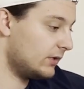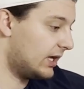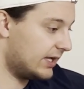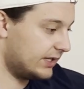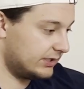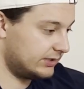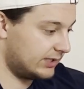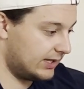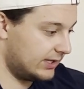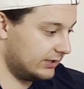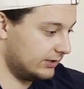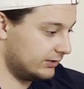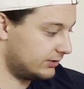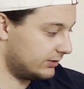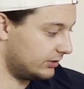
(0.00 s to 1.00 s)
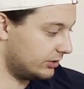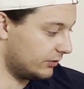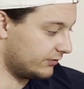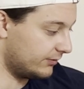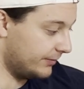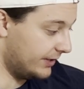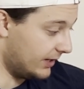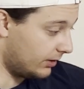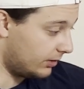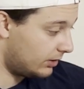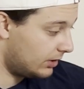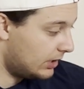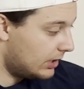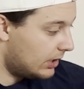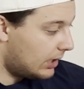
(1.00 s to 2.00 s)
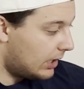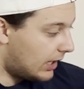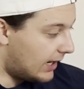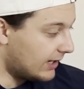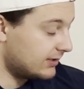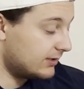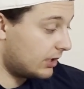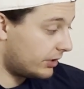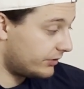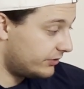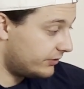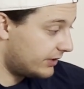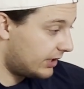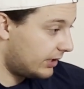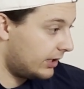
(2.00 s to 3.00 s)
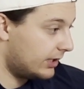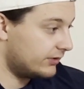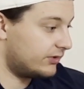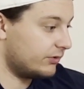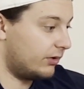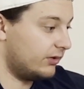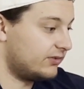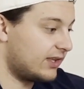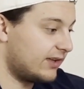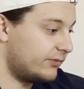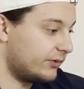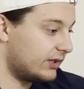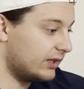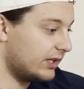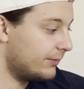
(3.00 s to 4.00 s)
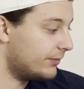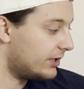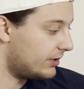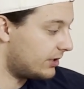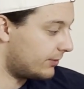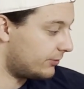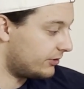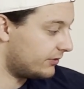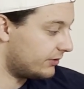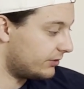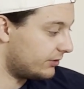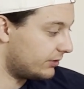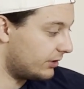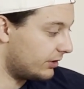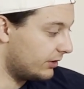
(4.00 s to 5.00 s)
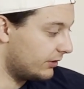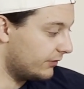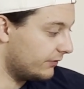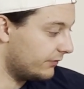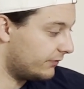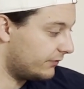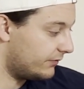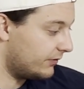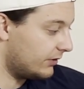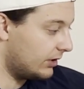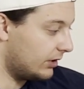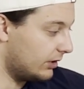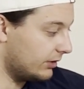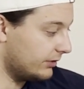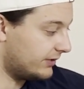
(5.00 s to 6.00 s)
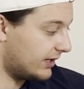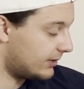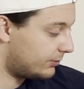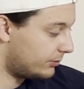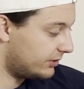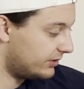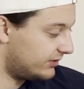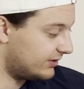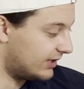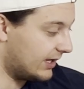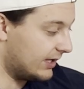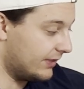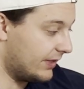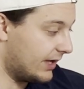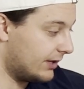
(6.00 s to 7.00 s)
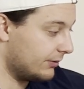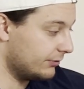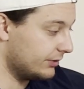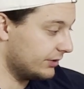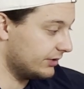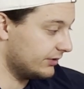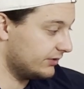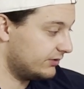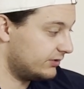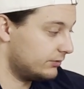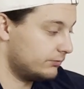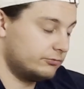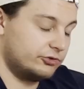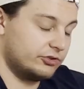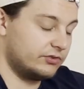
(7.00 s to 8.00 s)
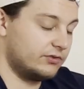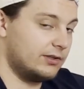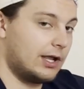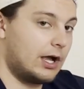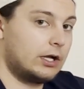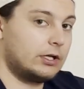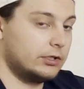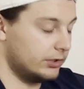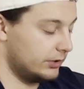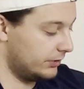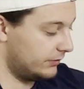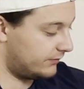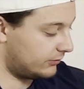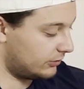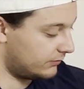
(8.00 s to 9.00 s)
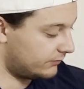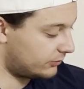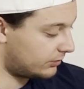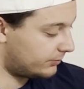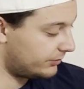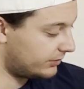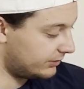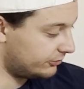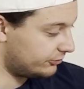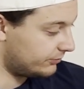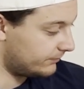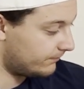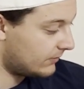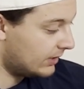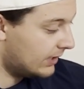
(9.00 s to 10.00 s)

and go from there. I did not do that, and so I was left with a limited number of data points, and that was just not good for overall prediction.